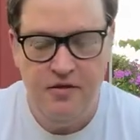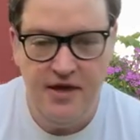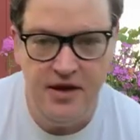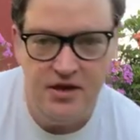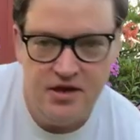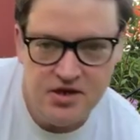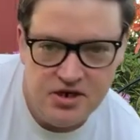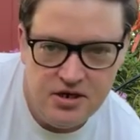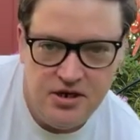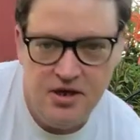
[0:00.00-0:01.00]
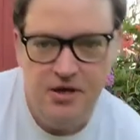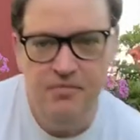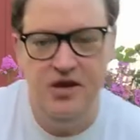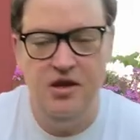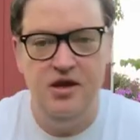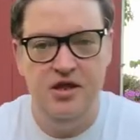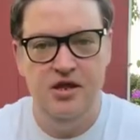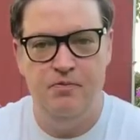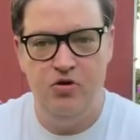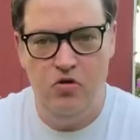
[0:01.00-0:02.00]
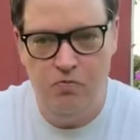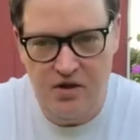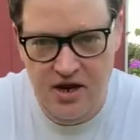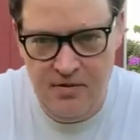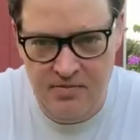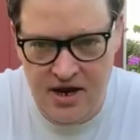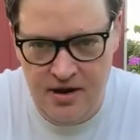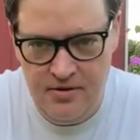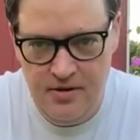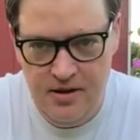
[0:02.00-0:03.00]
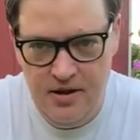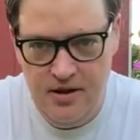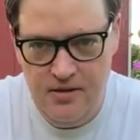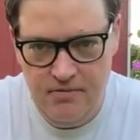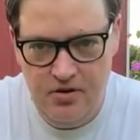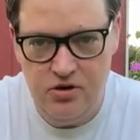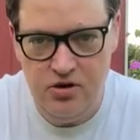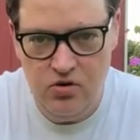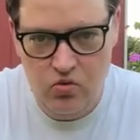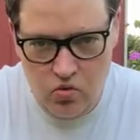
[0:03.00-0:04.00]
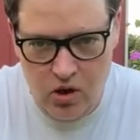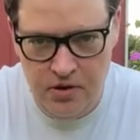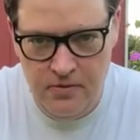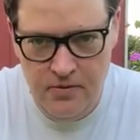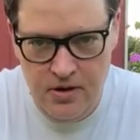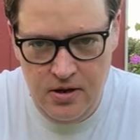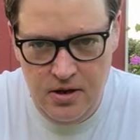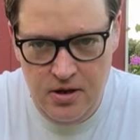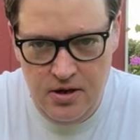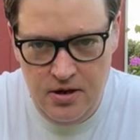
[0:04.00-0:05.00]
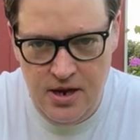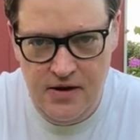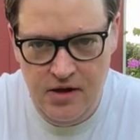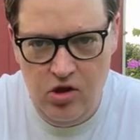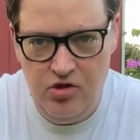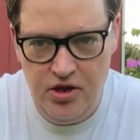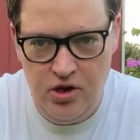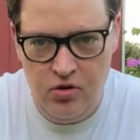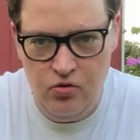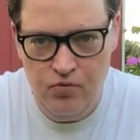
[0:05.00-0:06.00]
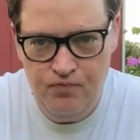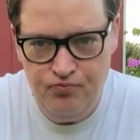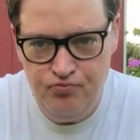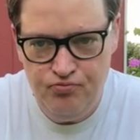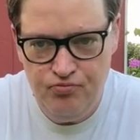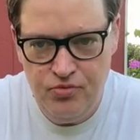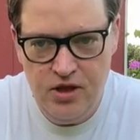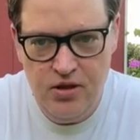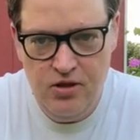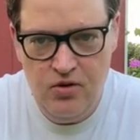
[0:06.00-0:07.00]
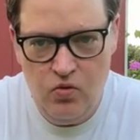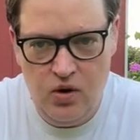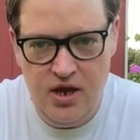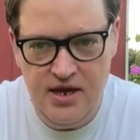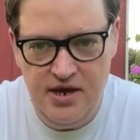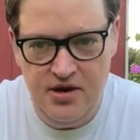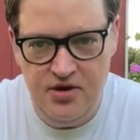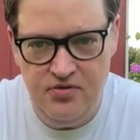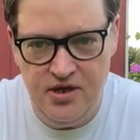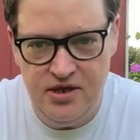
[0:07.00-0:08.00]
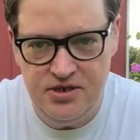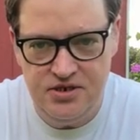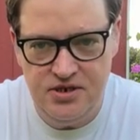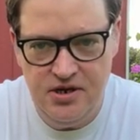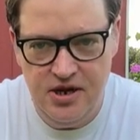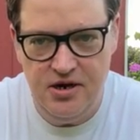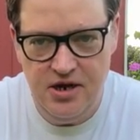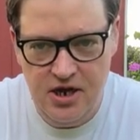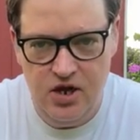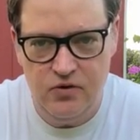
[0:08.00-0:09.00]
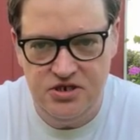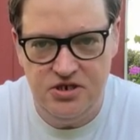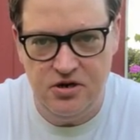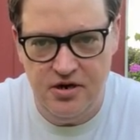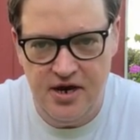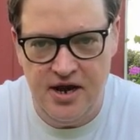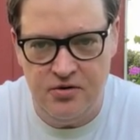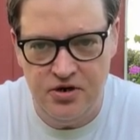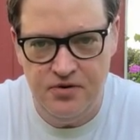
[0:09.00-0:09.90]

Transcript: that is Behind the Propane Man, Part 1. Now y'all know why I do this and how I started out.